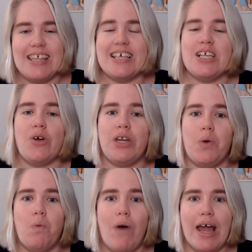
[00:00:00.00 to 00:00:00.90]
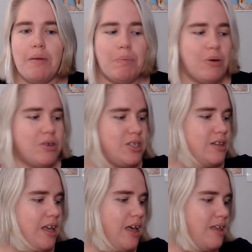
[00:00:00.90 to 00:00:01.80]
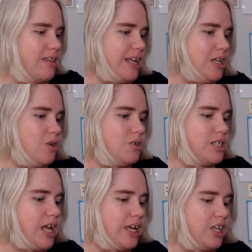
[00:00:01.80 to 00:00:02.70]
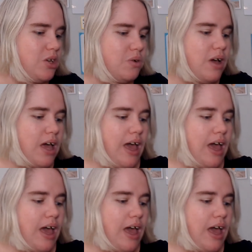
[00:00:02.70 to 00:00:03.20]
there's only one person that looks like you